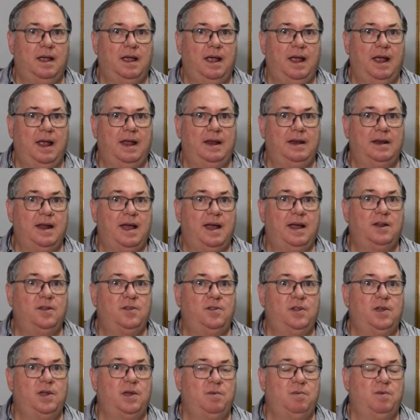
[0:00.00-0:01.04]
And not
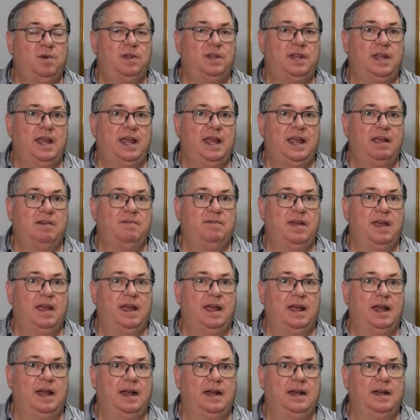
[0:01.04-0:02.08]
only would they have
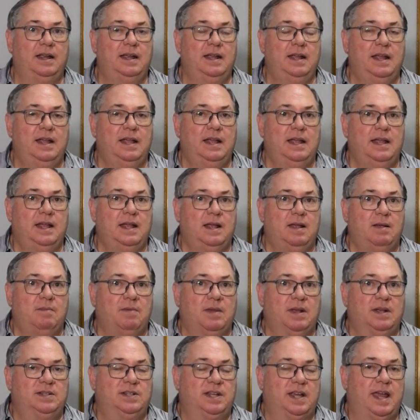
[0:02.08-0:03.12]
had
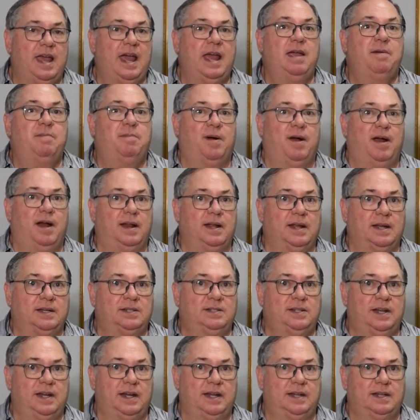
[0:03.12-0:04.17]
decay products
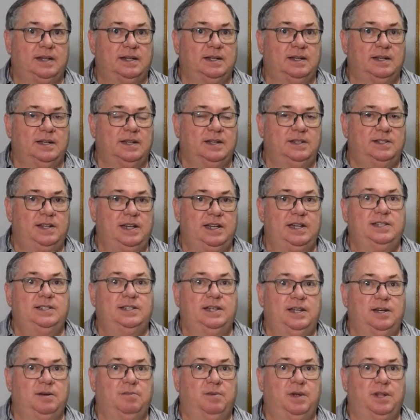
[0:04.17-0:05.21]
like
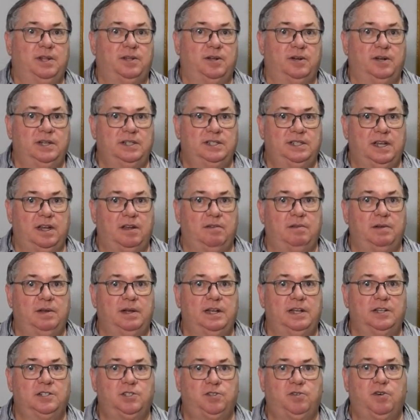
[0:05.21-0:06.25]
cesium-137
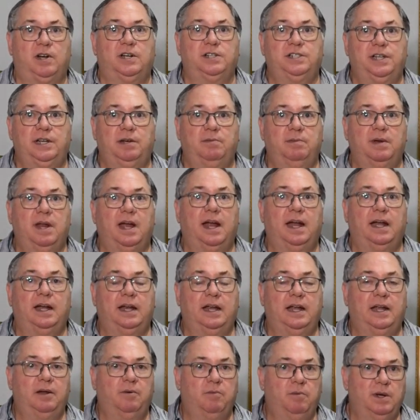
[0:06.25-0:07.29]
and
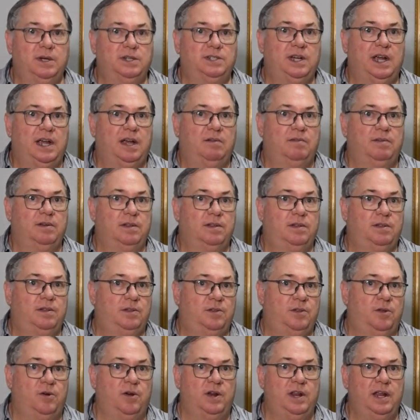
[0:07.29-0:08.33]
strontium-90, which have a
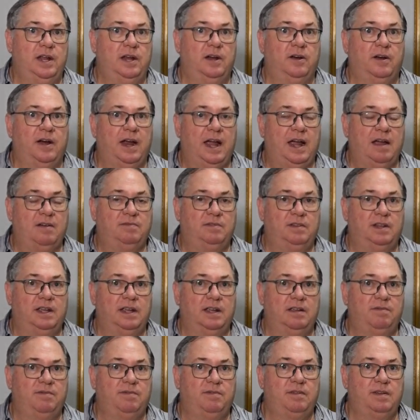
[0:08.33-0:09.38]
30-year
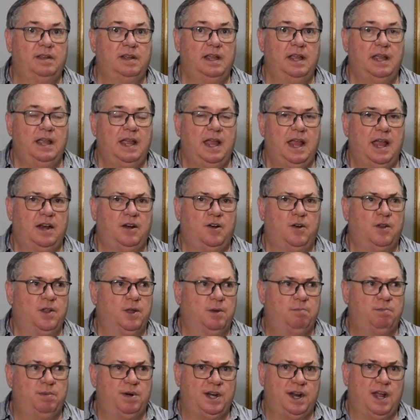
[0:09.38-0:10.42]
half-life and are the
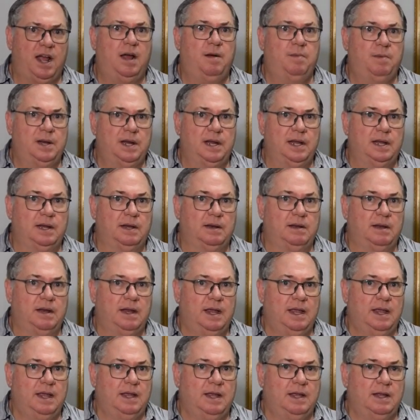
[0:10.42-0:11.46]
predominant
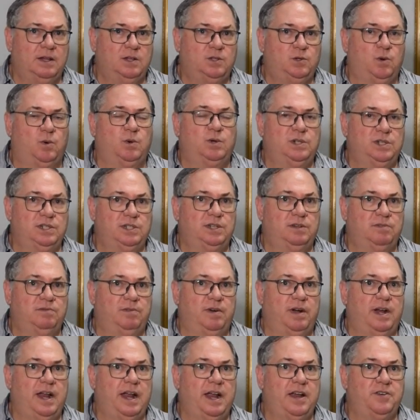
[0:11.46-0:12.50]
sources of
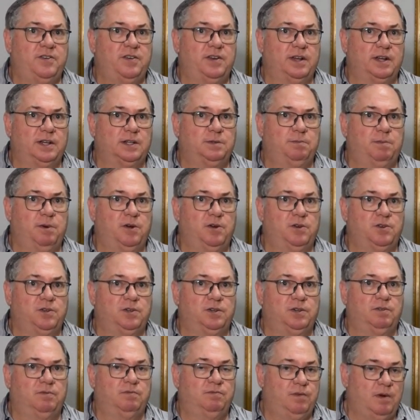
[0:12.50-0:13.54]
radiation
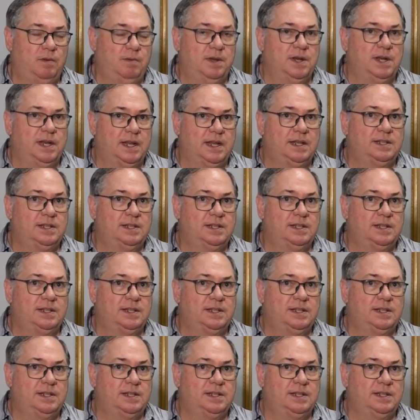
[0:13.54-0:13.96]
exposure from the